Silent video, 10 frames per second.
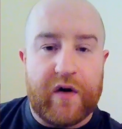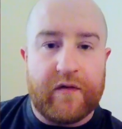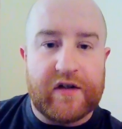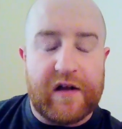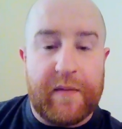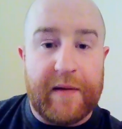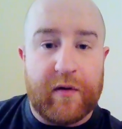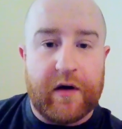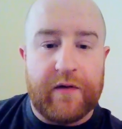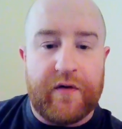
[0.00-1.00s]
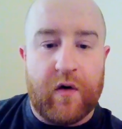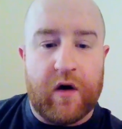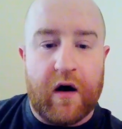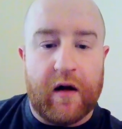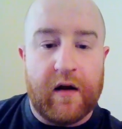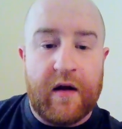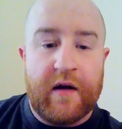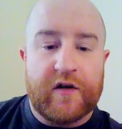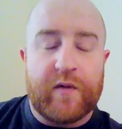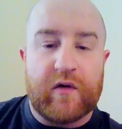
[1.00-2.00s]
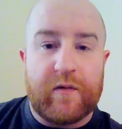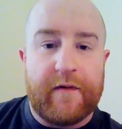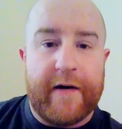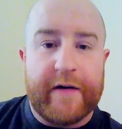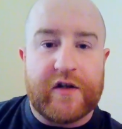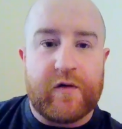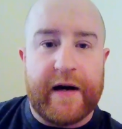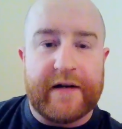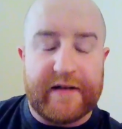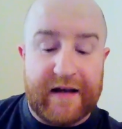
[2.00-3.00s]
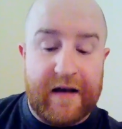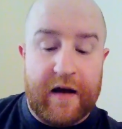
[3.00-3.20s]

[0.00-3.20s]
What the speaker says: and obviously the people that you phone call are supposed to be very strict,